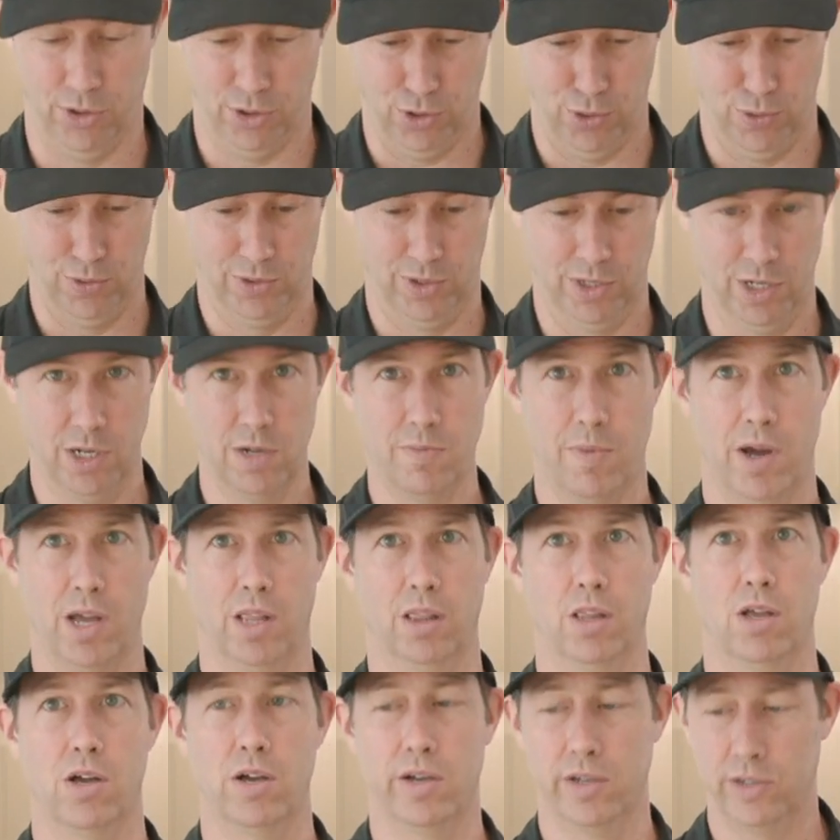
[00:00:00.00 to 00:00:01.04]
that goes into my
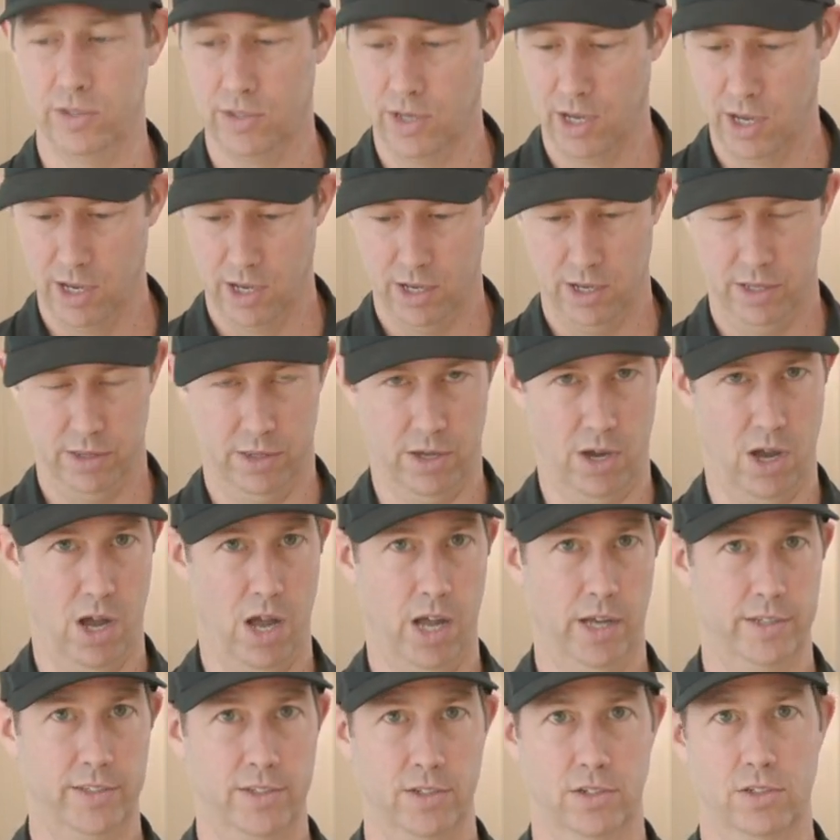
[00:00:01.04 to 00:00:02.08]
lungs. The
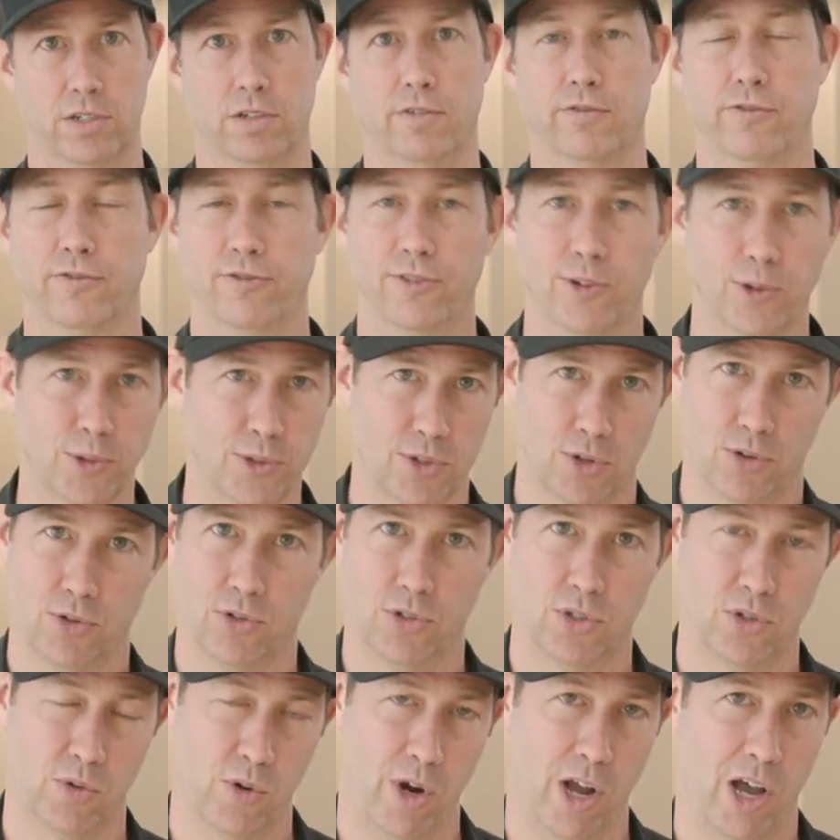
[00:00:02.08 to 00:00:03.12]
oxygen
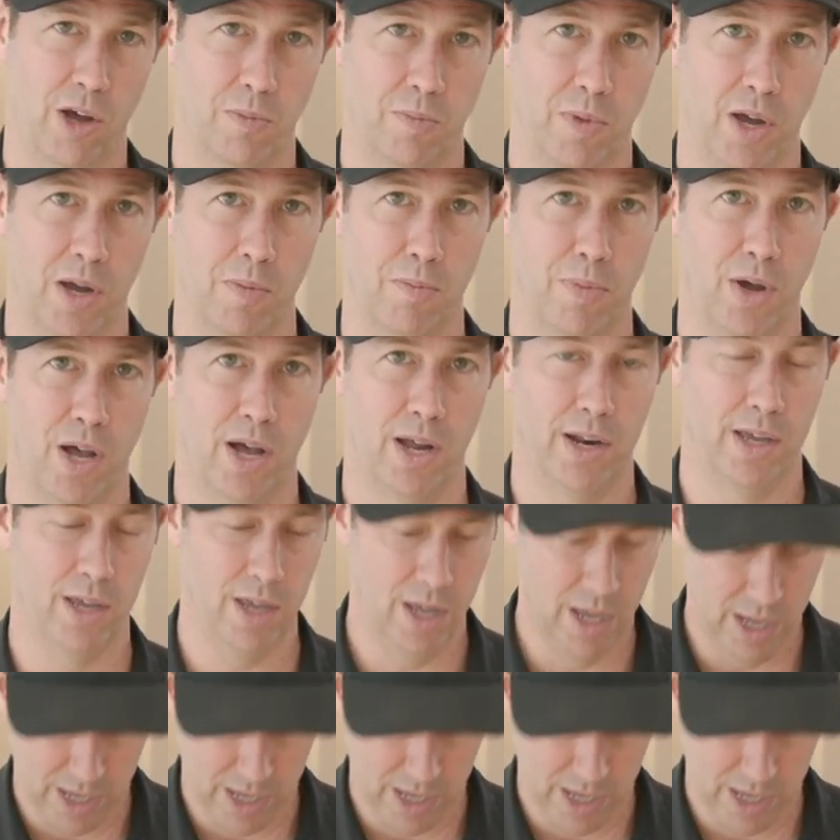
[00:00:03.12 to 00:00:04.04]
filters throughout my body.